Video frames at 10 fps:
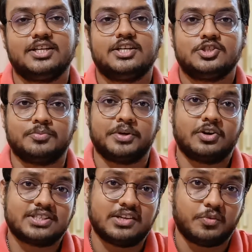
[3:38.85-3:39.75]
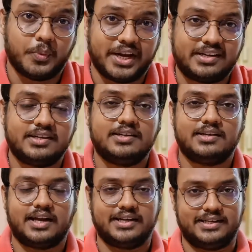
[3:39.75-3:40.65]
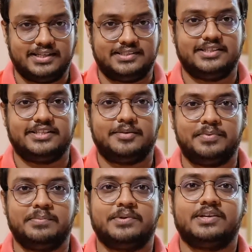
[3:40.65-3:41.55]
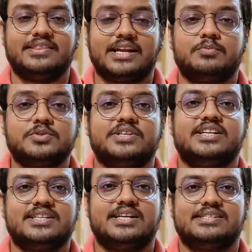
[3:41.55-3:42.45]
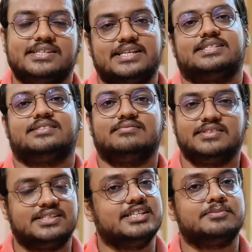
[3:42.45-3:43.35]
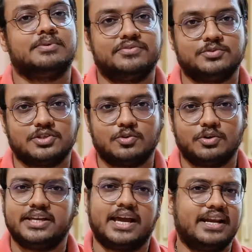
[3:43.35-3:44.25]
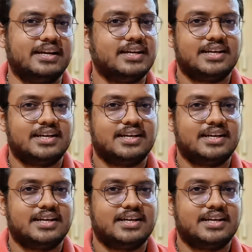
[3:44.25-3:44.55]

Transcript: So because I waited, I tasted that paper, and that was when I realized that yes, this is my future calling and